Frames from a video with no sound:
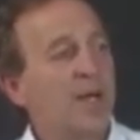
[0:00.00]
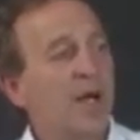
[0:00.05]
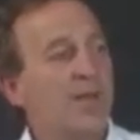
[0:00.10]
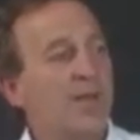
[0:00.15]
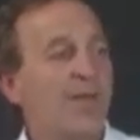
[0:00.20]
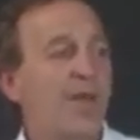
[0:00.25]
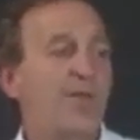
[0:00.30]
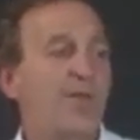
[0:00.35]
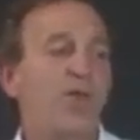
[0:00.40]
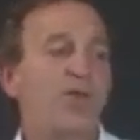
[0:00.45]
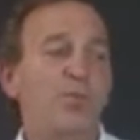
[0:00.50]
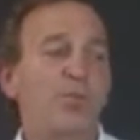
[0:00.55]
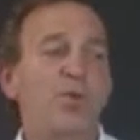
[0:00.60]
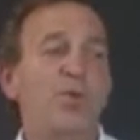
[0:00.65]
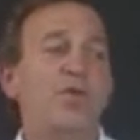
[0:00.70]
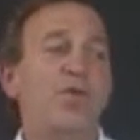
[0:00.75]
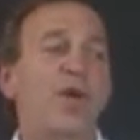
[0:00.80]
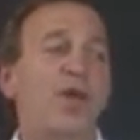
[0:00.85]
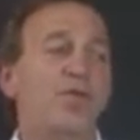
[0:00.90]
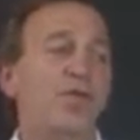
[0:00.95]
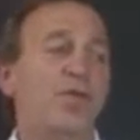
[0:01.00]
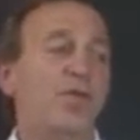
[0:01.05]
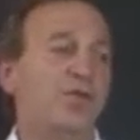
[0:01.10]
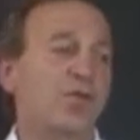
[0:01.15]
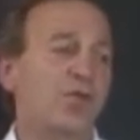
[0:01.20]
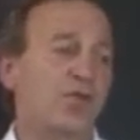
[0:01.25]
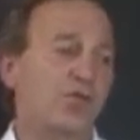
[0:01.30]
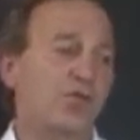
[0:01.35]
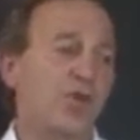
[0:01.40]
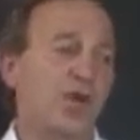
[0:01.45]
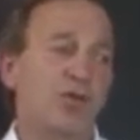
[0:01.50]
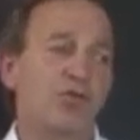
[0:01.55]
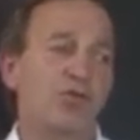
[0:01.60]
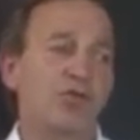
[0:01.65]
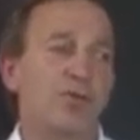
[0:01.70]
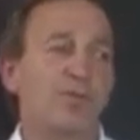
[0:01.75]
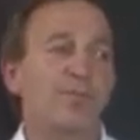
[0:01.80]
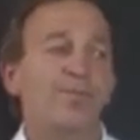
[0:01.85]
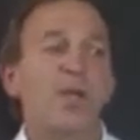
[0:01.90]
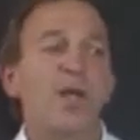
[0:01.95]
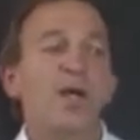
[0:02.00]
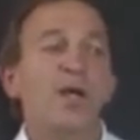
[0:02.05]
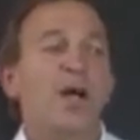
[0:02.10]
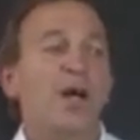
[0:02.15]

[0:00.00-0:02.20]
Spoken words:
And then there's progressive restriction,